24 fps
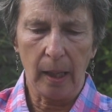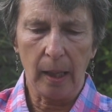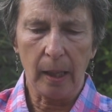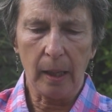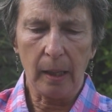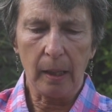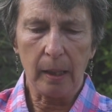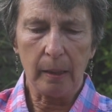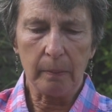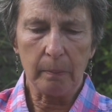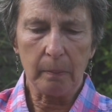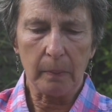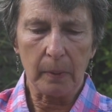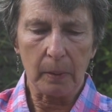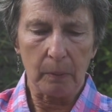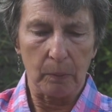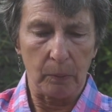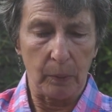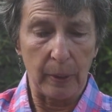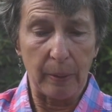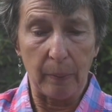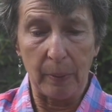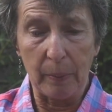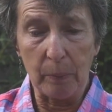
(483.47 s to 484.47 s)

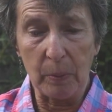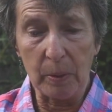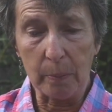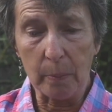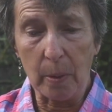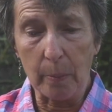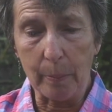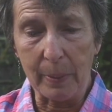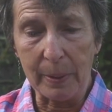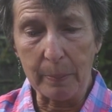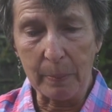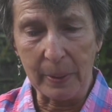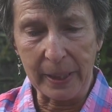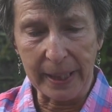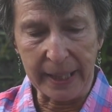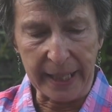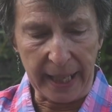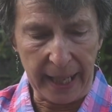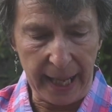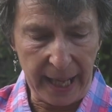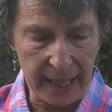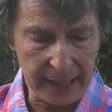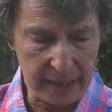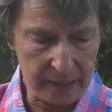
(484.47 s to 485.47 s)
We went with my mum and
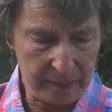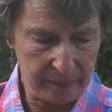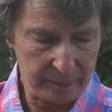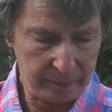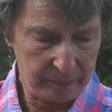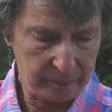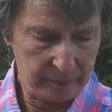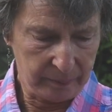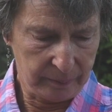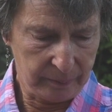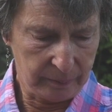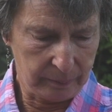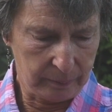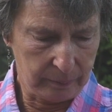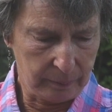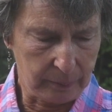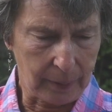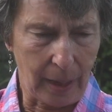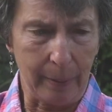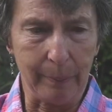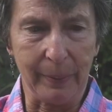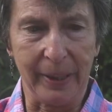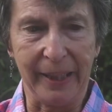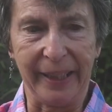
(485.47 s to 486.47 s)
dad.
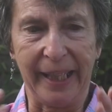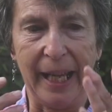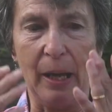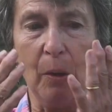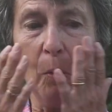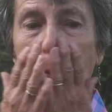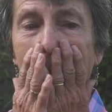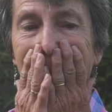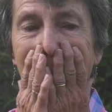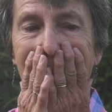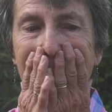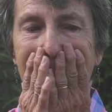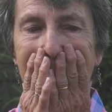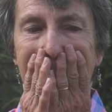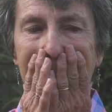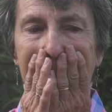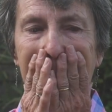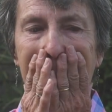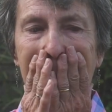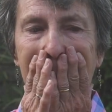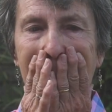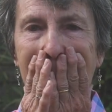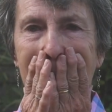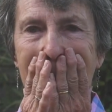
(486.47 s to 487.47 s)
I'm going to get
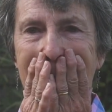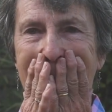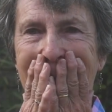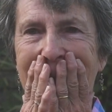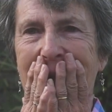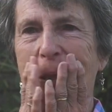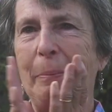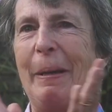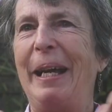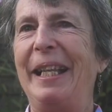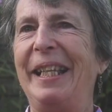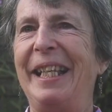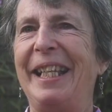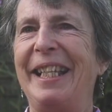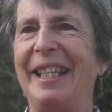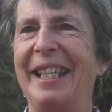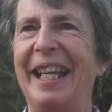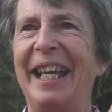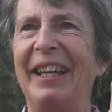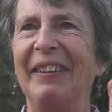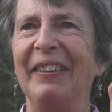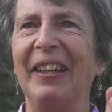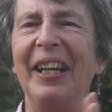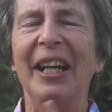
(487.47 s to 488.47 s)
all upset about this
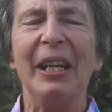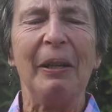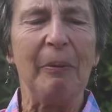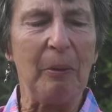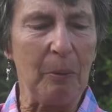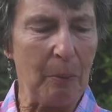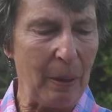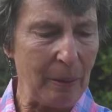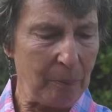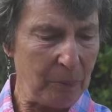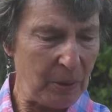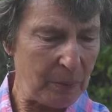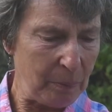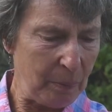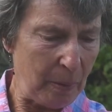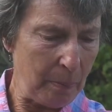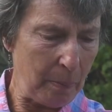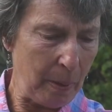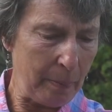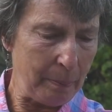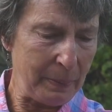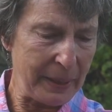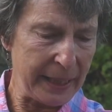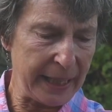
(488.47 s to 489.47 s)
now. We went with
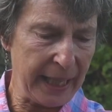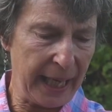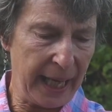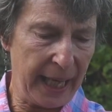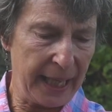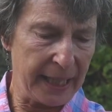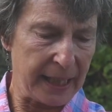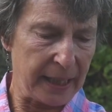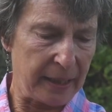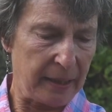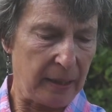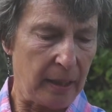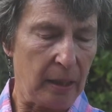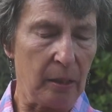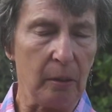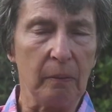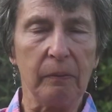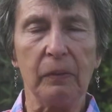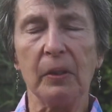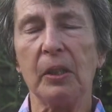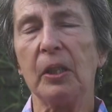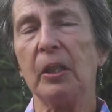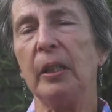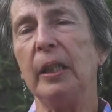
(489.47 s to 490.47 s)
my mum and dad
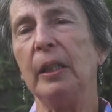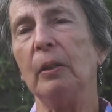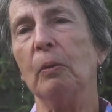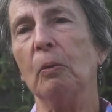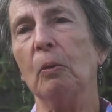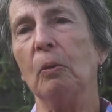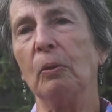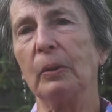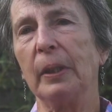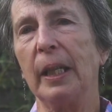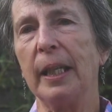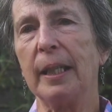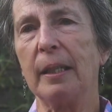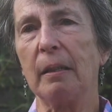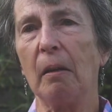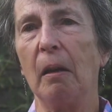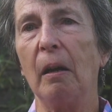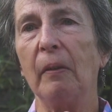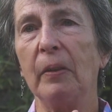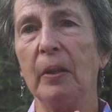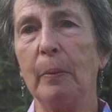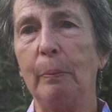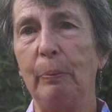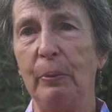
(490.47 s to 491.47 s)
over to the Orkneys
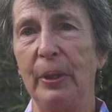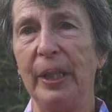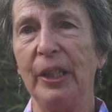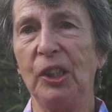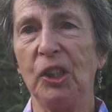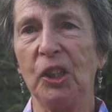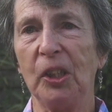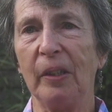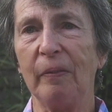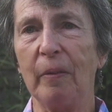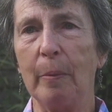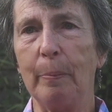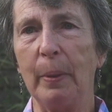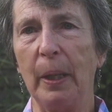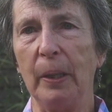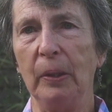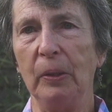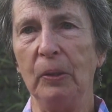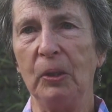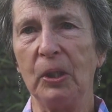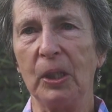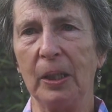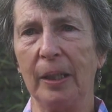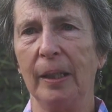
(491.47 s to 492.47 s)
on the bridge of the
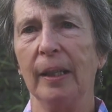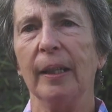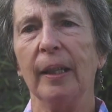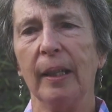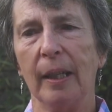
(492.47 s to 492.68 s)
boat.